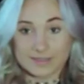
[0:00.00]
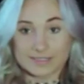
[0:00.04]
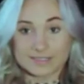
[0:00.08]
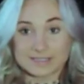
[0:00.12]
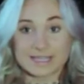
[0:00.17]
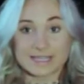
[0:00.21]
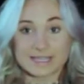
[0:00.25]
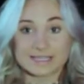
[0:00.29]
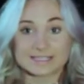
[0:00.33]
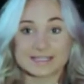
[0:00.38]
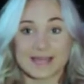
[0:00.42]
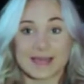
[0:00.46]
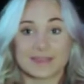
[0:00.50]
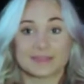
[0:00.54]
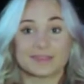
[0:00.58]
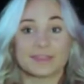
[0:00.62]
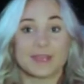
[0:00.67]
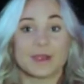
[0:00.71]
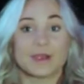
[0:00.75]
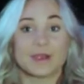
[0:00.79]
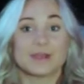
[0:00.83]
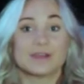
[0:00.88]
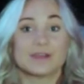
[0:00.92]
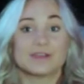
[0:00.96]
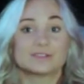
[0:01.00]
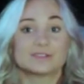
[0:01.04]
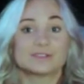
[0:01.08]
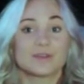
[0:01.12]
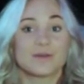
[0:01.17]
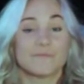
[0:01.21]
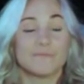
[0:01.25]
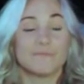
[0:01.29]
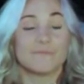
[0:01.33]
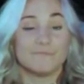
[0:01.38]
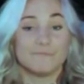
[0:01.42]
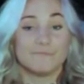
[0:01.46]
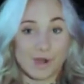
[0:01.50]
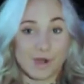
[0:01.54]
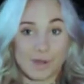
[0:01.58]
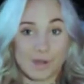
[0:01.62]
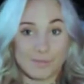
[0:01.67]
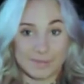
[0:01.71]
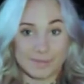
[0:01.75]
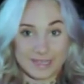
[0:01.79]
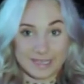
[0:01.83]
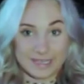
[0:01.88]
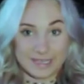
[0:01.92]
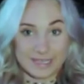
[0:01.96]
notices that there's
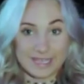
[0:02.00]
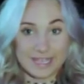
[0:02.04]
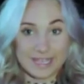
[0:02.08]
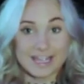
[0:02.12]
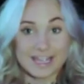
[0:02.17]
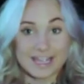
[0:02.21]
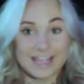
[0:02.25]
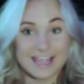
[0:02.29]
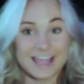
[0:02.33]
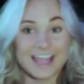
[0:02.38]
vomit